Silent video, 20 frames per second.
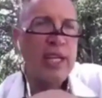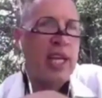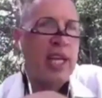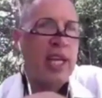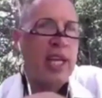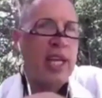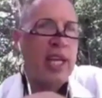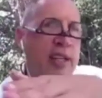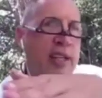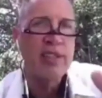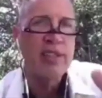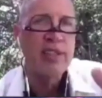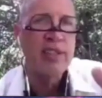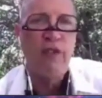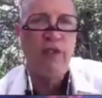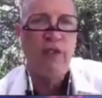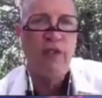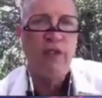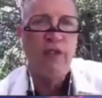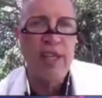that it
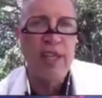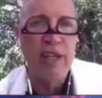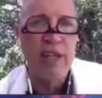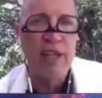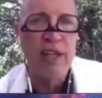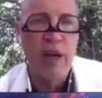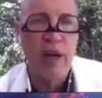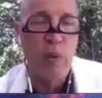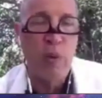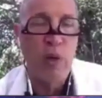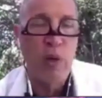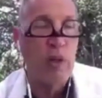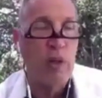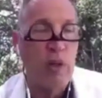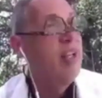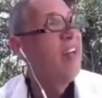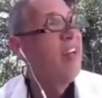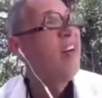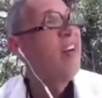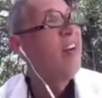doesn't affect the entire
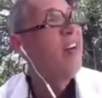world.